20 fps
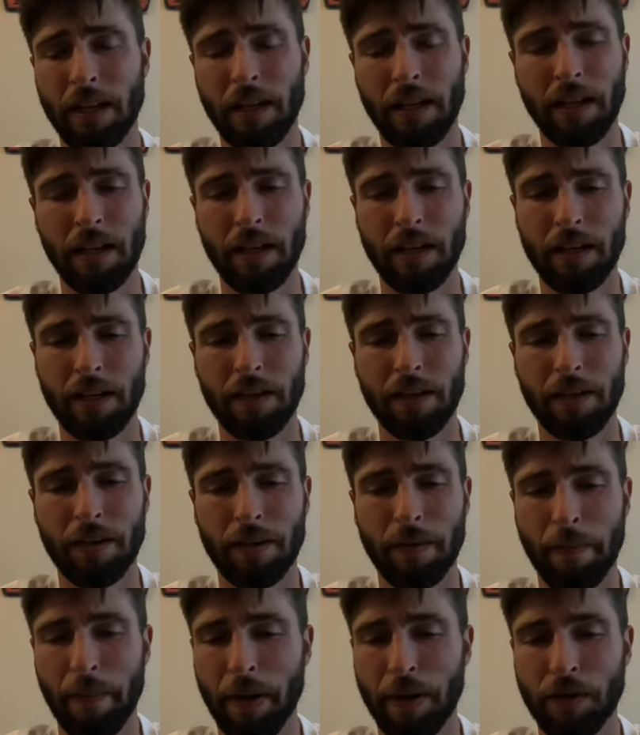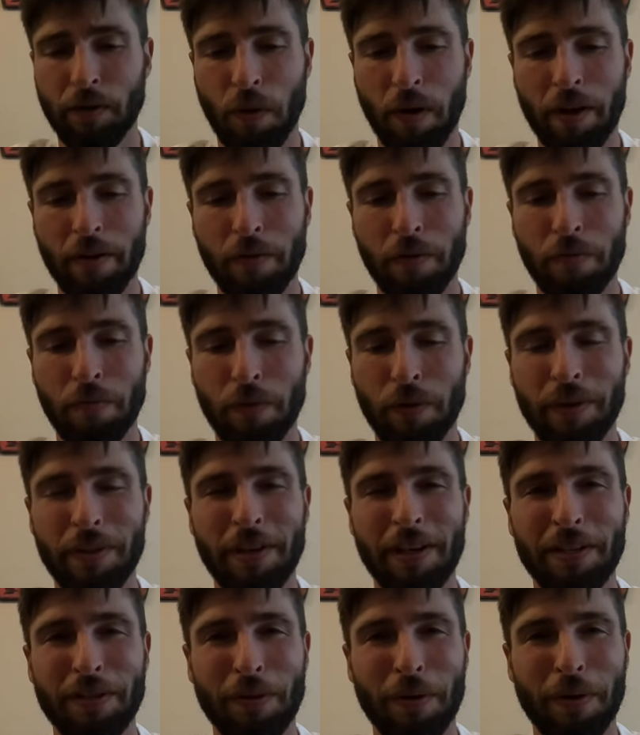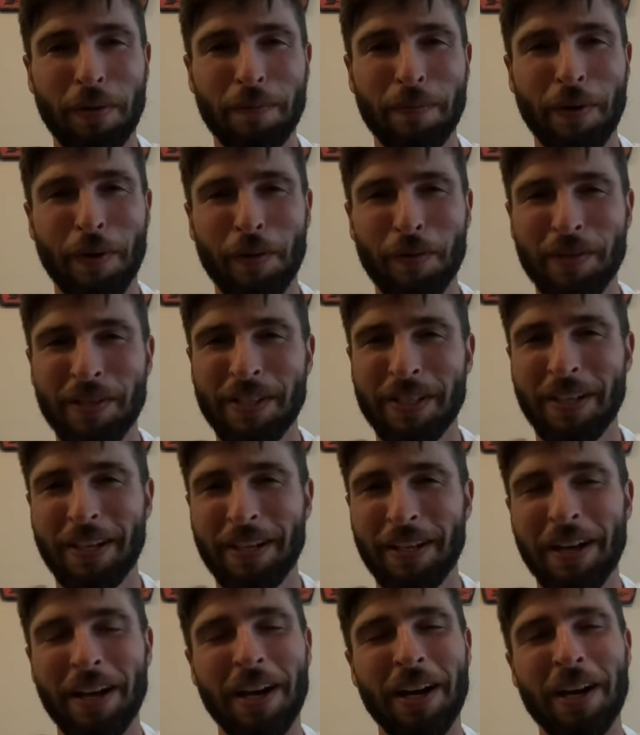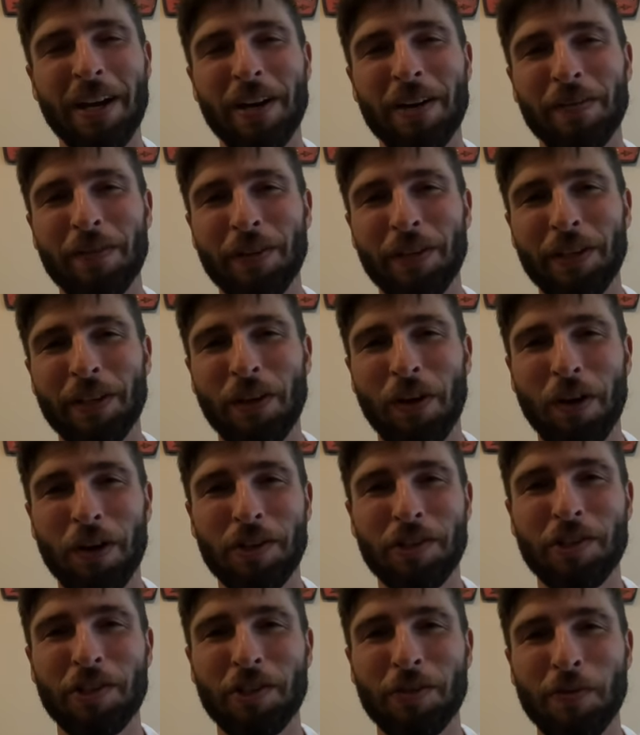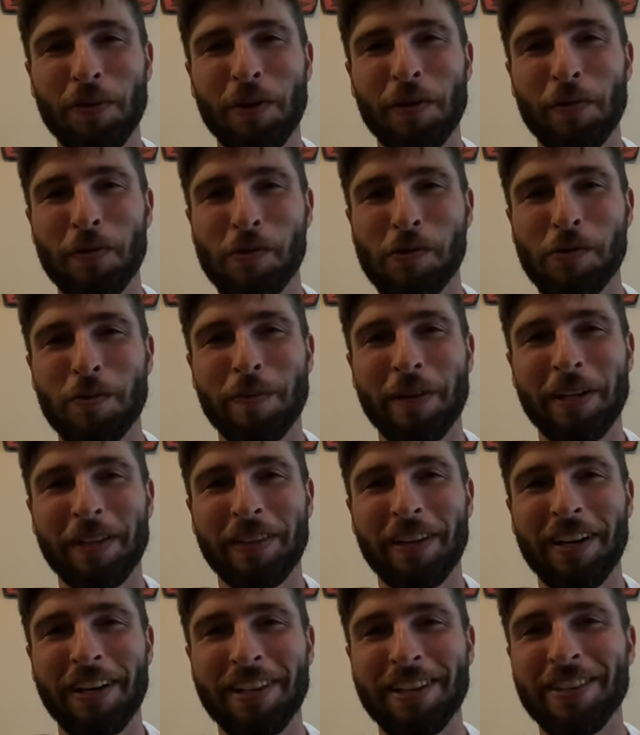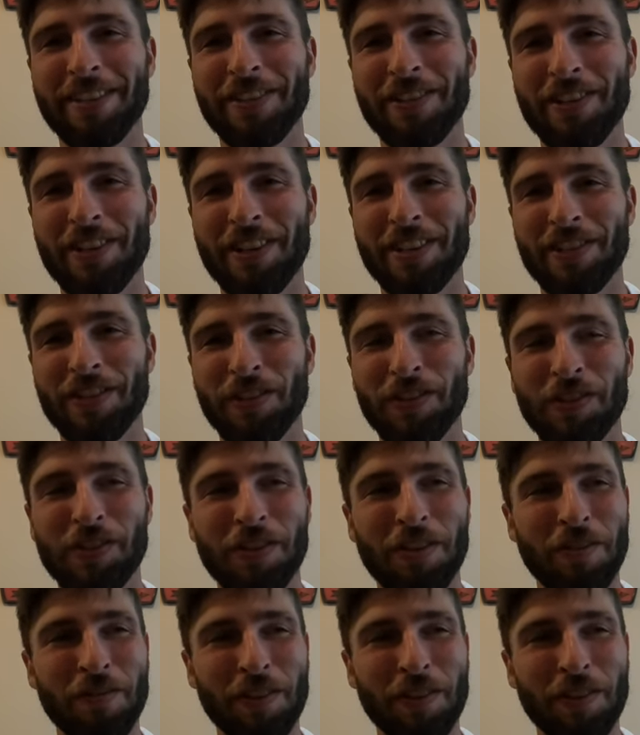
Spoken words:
and I try to avoid that, so I'm always like really cautious when I order them online and they're translucent.